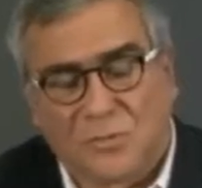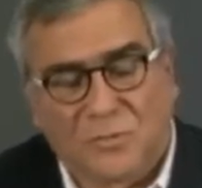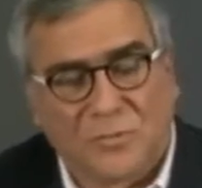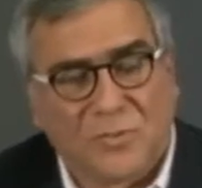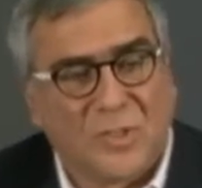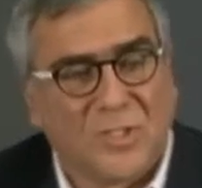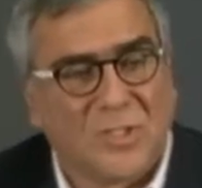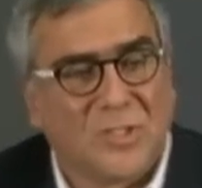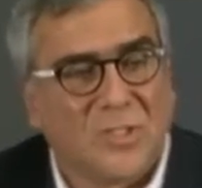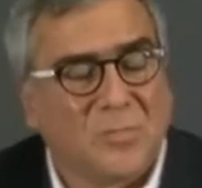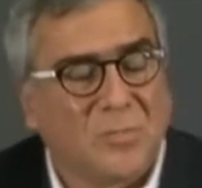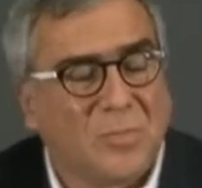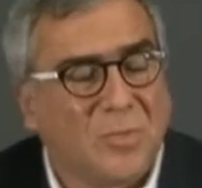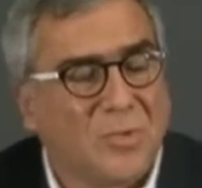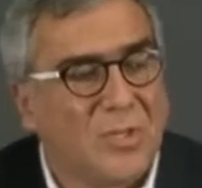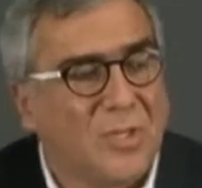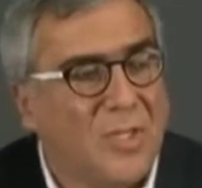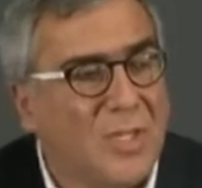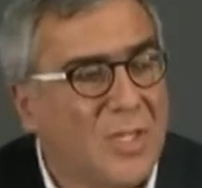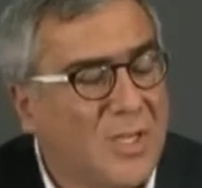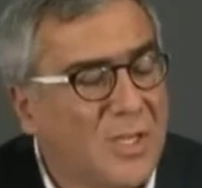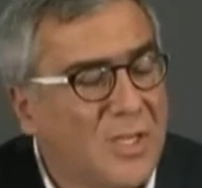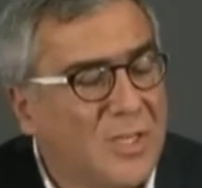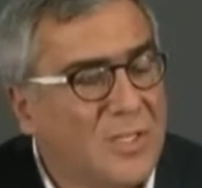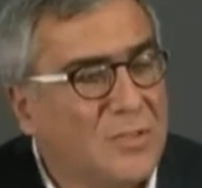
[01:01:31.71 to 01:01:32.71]
So, for
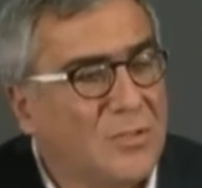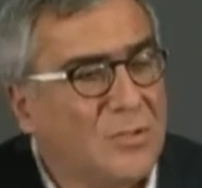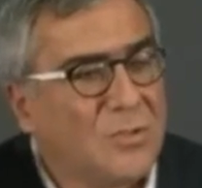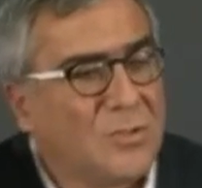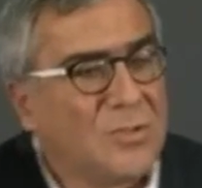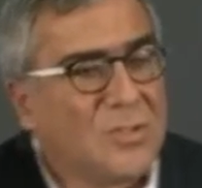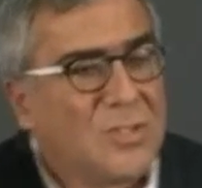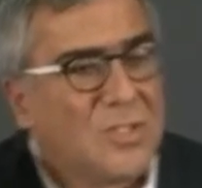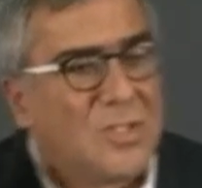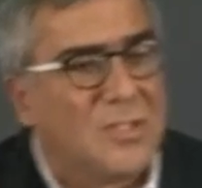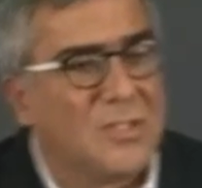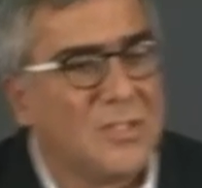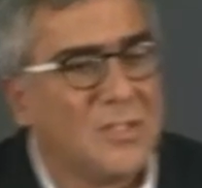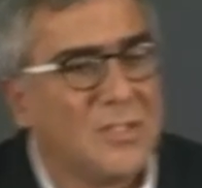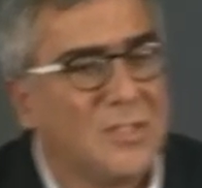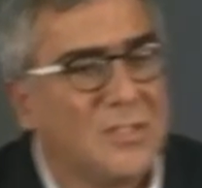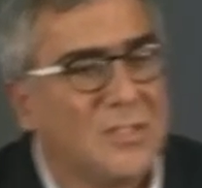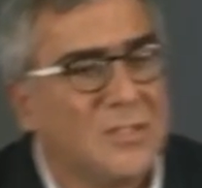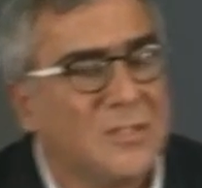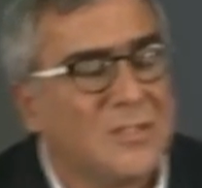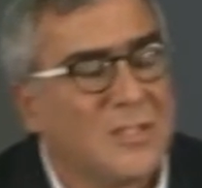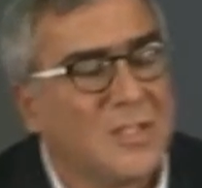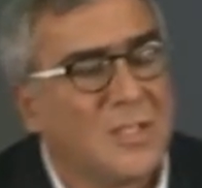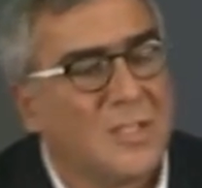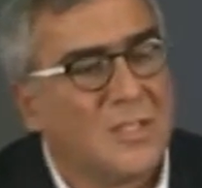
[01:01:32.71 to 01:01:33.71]
example, high-dose
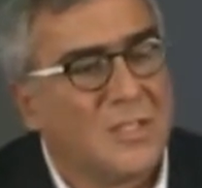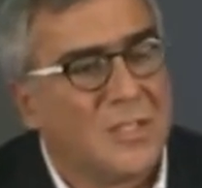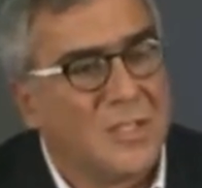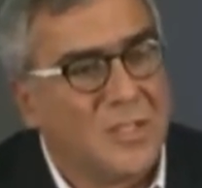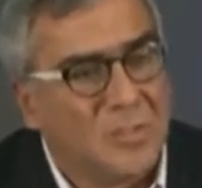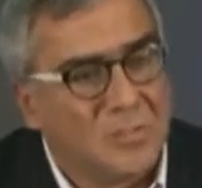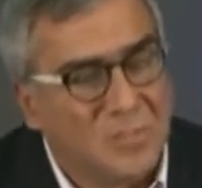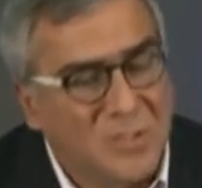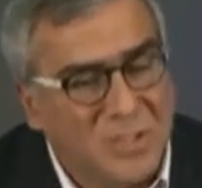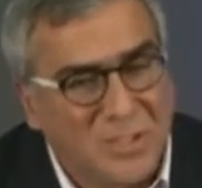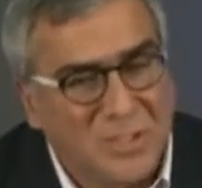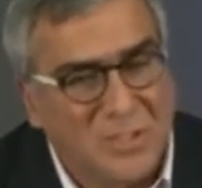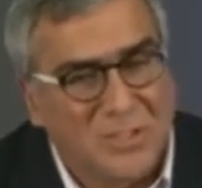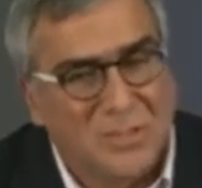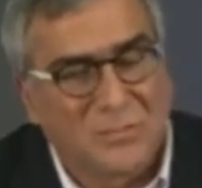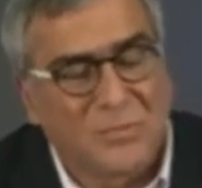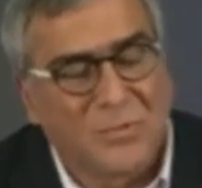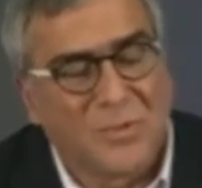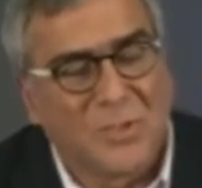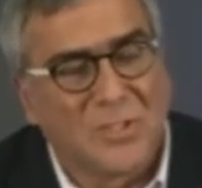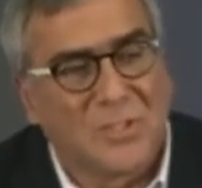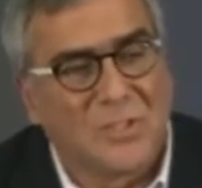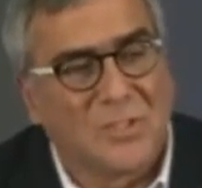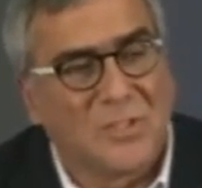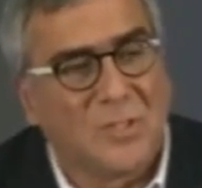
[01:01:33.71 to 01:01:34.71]
statins and diabetes,
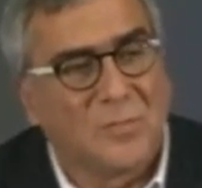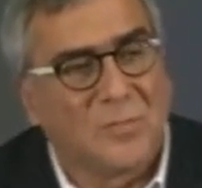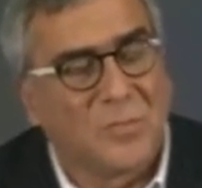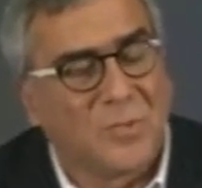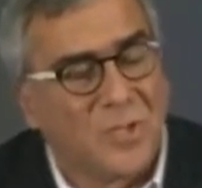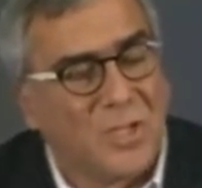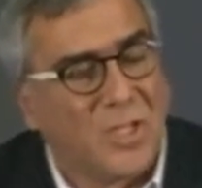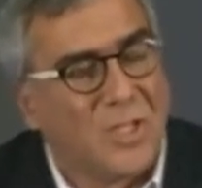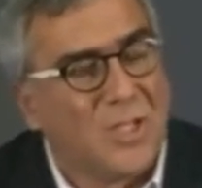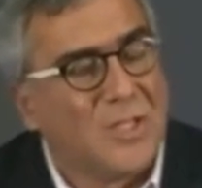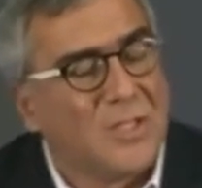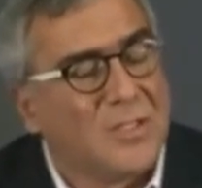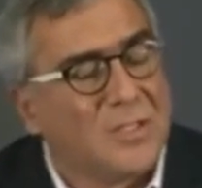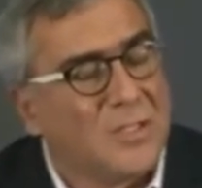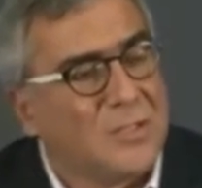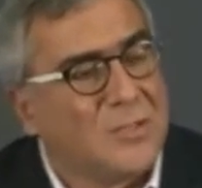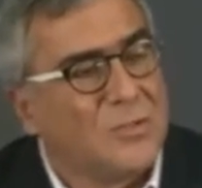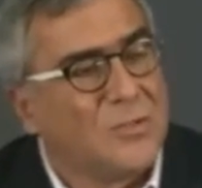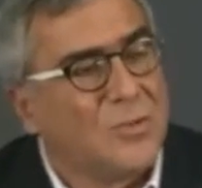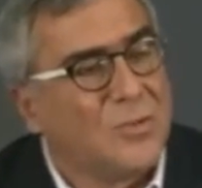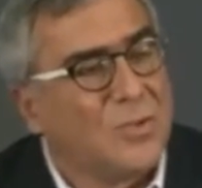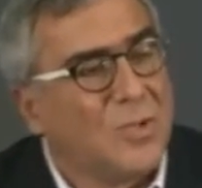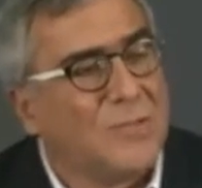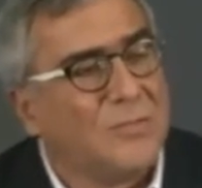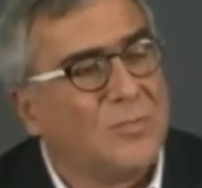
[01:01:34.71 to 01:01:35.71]
for example,
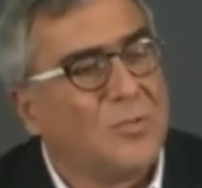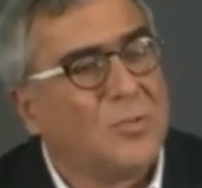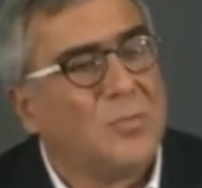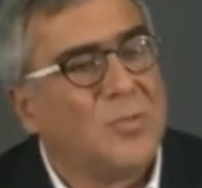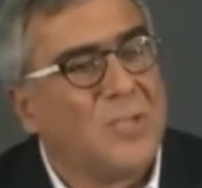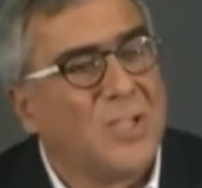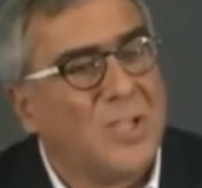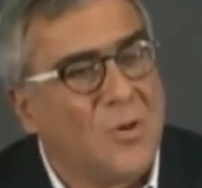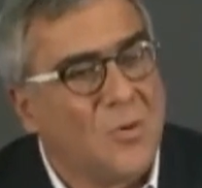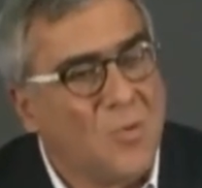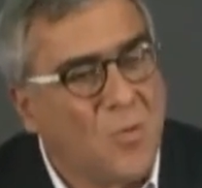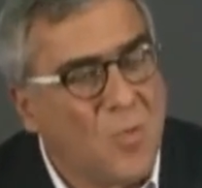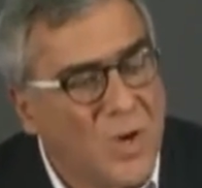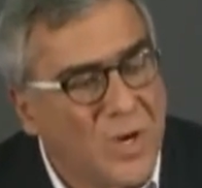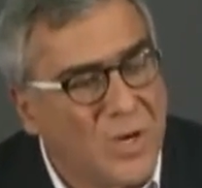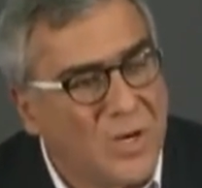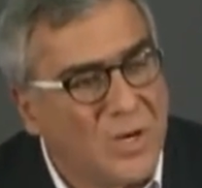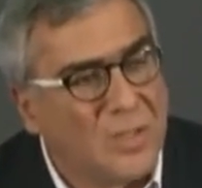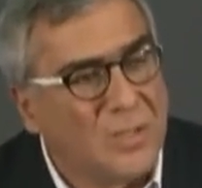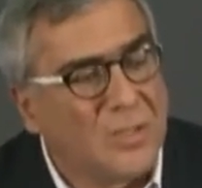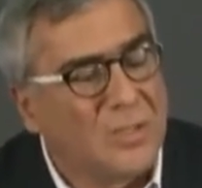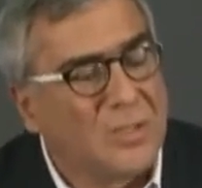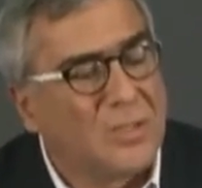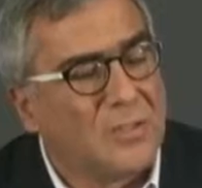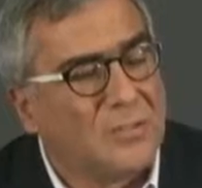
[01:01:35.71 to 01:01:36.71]
that you have to be
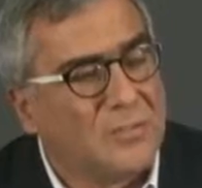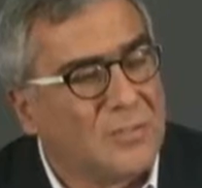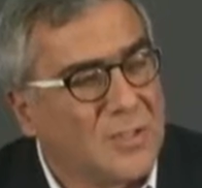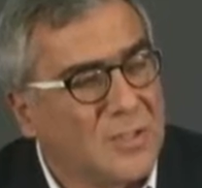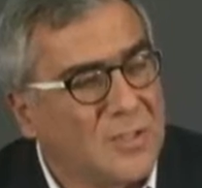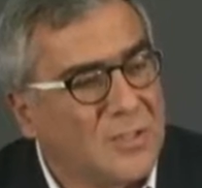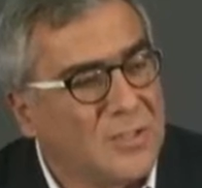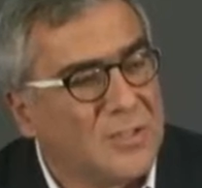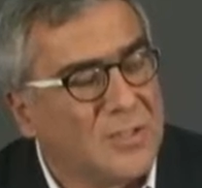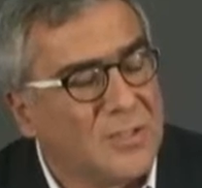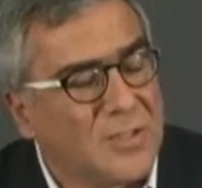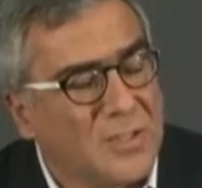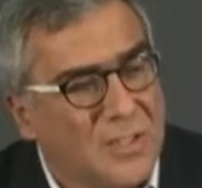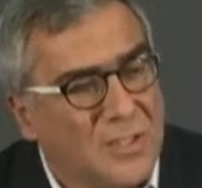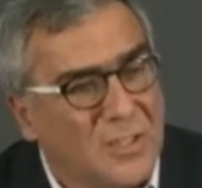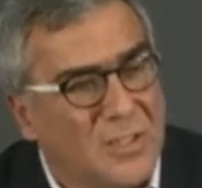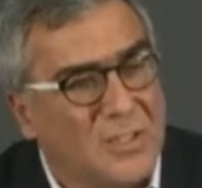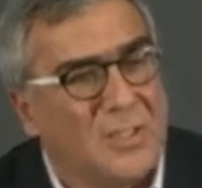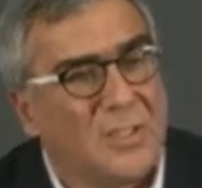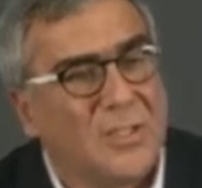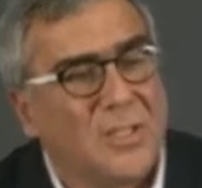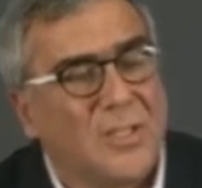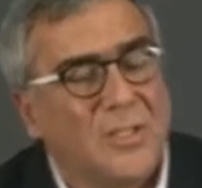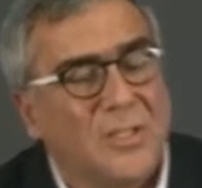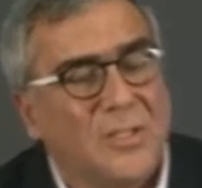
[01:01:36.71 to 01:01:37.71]
aware of this
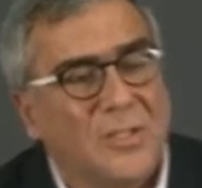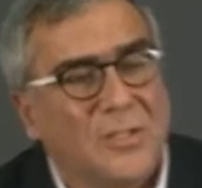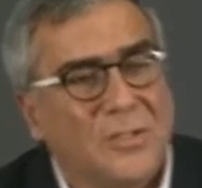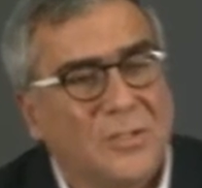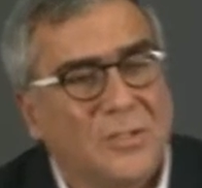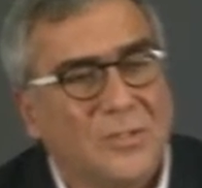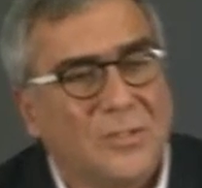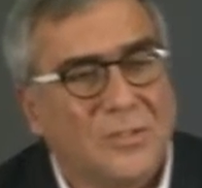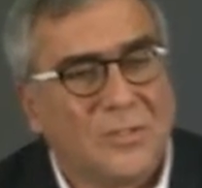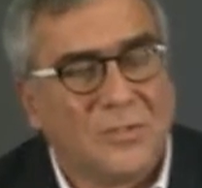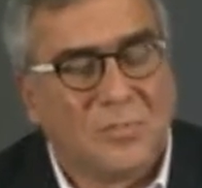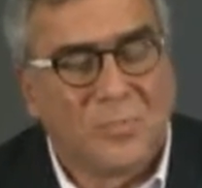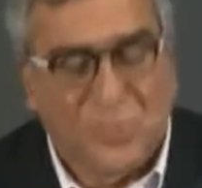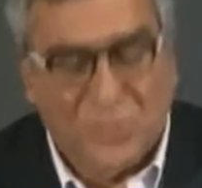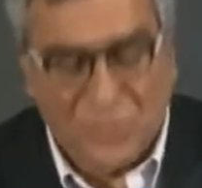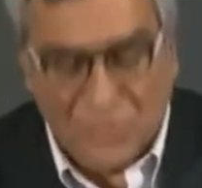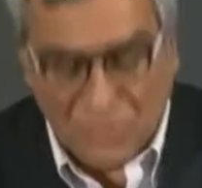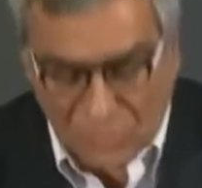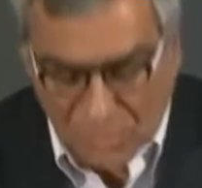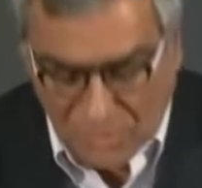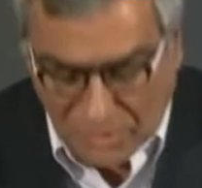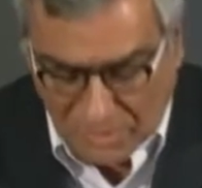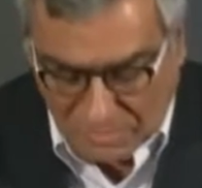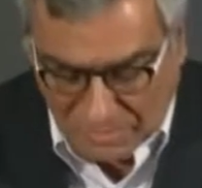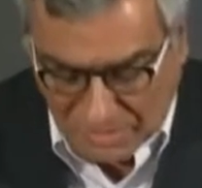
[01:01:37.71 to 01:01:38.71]
in
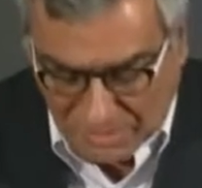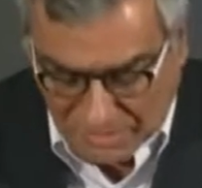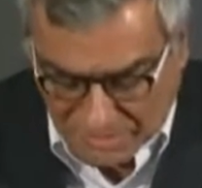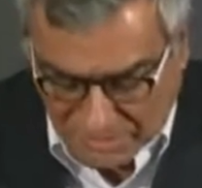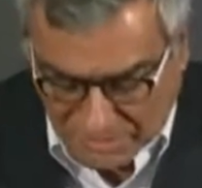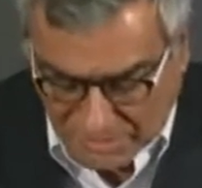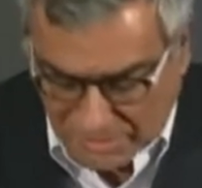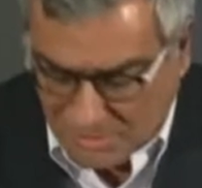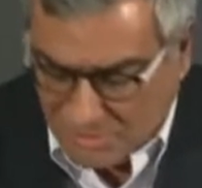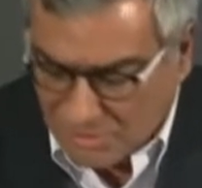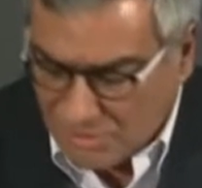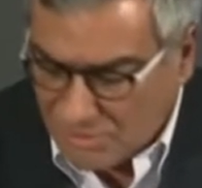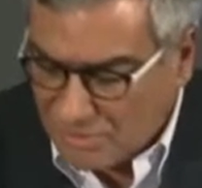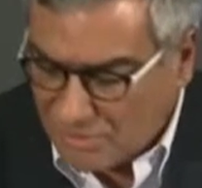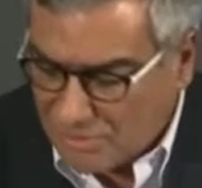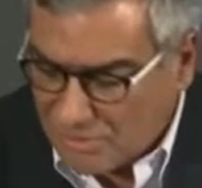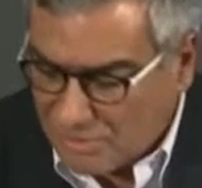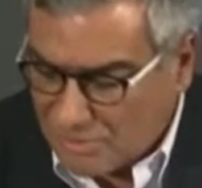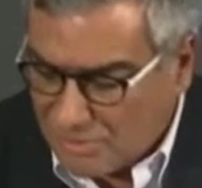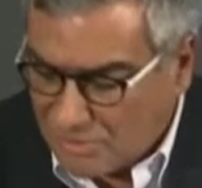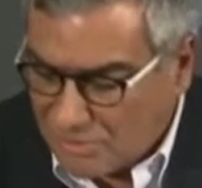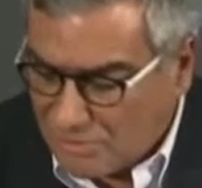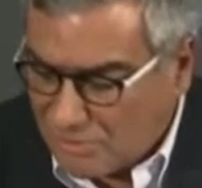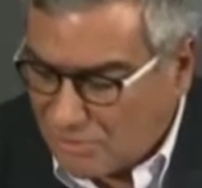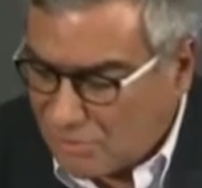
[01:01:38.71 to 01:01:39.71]
prescribing such
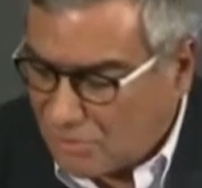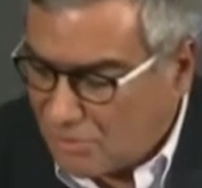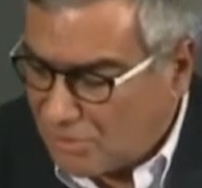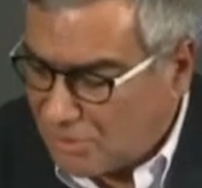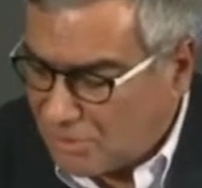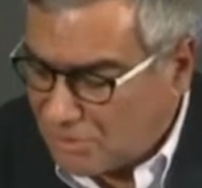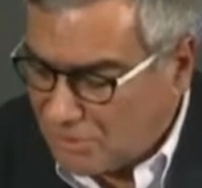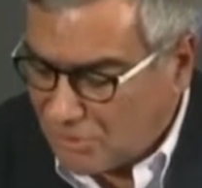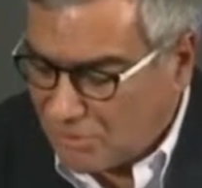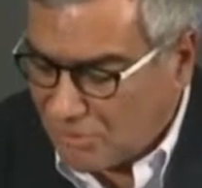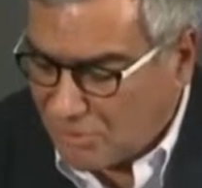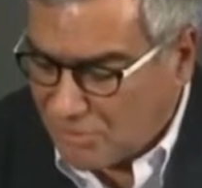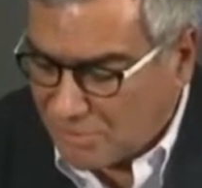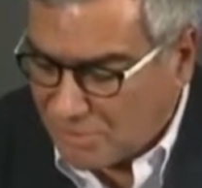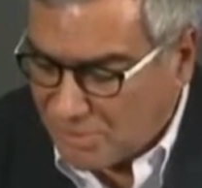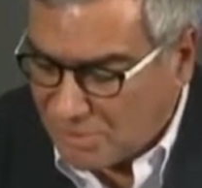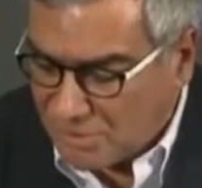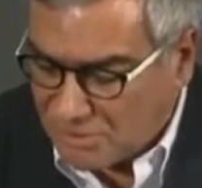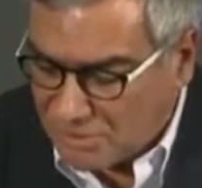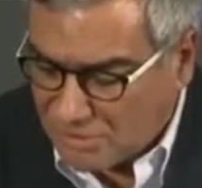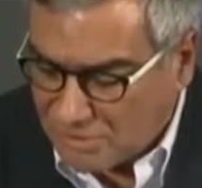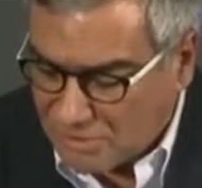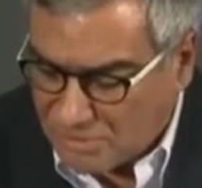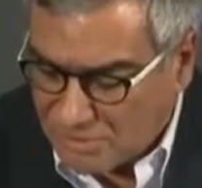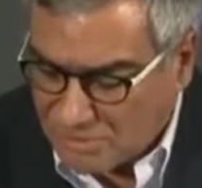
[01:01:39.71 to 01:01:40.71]
drugs to your
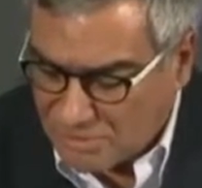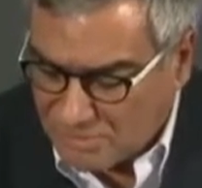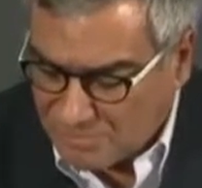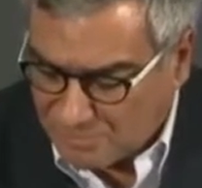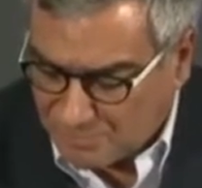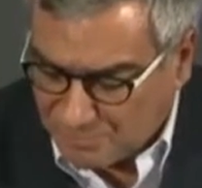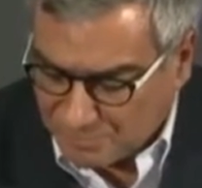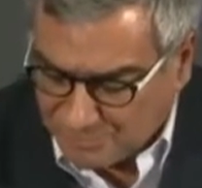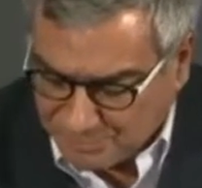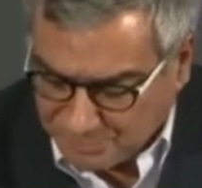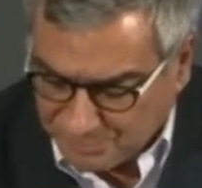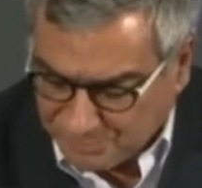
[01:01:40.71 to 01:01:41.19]
patients.